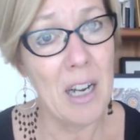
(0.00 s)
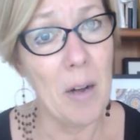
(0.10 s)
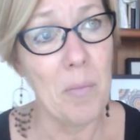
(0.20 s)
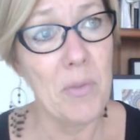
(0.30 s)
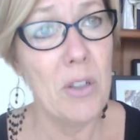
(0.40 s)

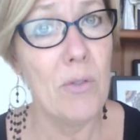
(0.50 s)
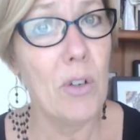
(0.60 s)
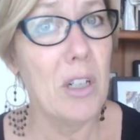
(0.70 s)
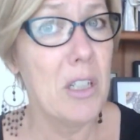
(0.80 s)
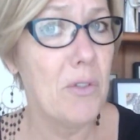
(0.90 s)
Um, you've
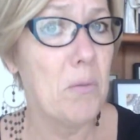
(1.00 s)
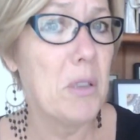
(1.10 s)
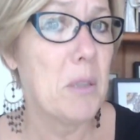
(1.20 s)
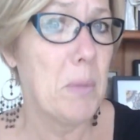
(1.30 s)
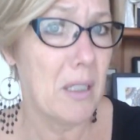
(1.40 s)
got a different
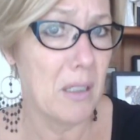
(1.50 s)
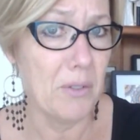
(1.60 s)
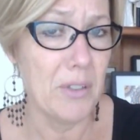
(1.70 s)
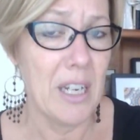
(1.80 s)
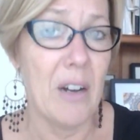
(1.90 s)

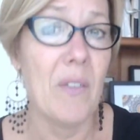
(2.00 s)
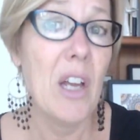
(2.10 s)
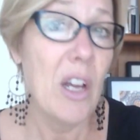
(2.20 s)
perspective now,